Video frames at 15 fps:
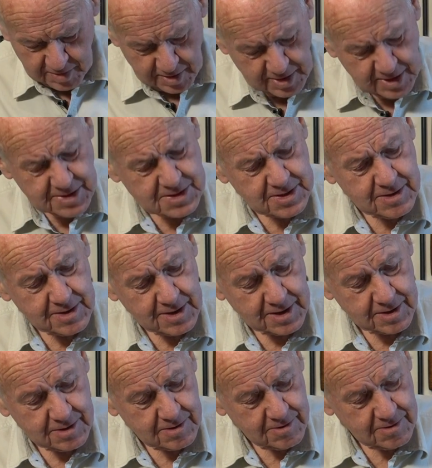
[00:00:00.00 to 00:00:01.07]
and he sent
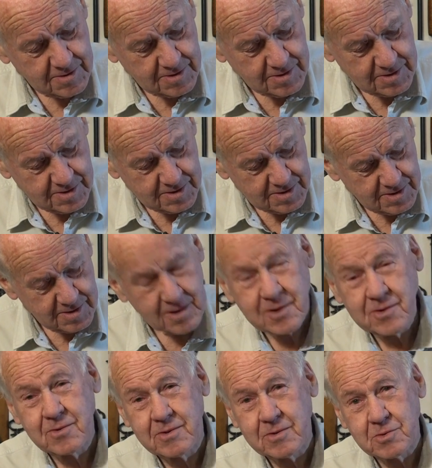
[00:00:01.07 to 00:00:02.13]
that. I
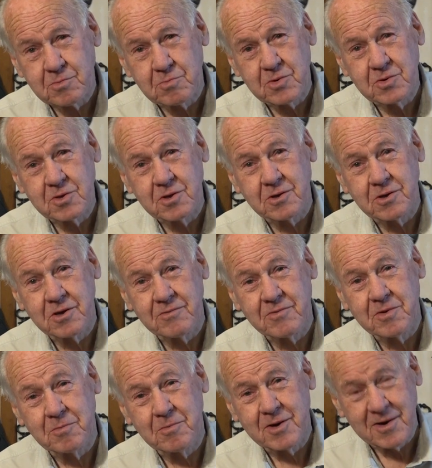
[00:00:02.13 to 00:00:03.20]
thought that was most kind of
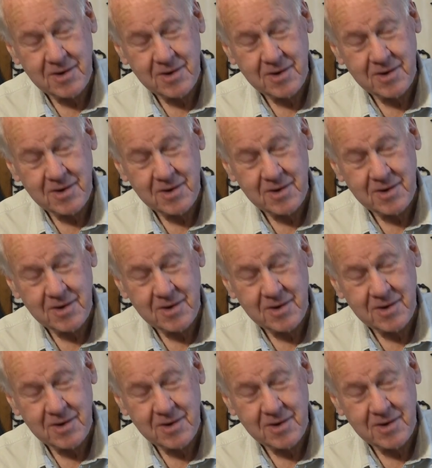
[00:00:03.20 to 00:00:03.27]
him.